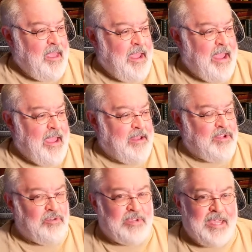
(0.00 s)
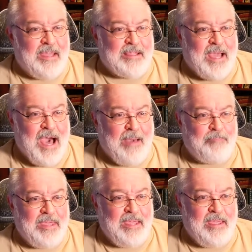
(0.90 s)
and you can
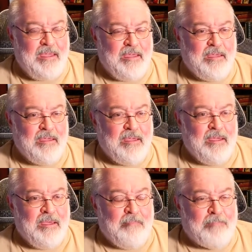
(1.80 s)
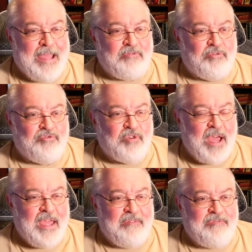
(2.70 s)
copy micro
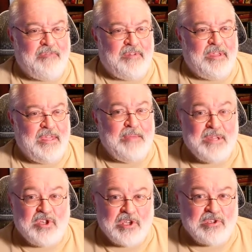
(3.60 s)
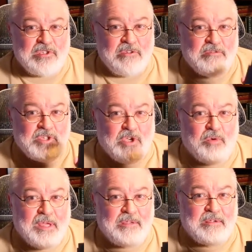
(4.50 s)
drive images to
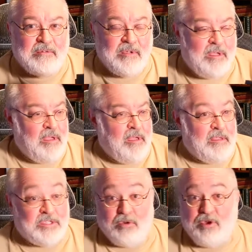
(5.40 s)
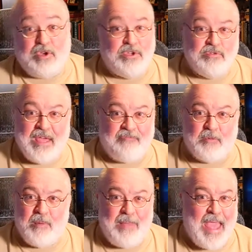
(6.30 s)
it so you can do that
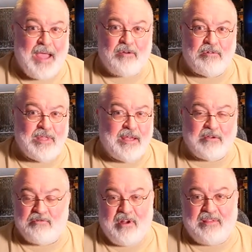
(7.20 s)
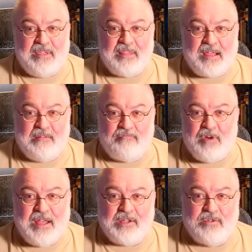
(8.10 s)
from a Mac or Linux or anything that can
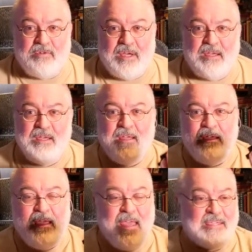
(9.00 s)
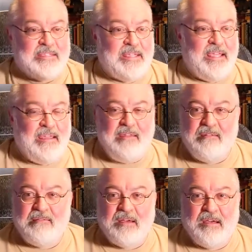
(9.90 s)
write to a SD
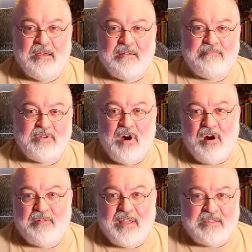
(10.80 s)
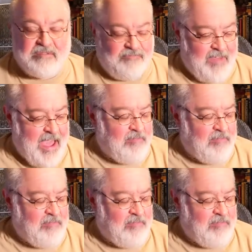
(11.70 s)
uh, card that's fat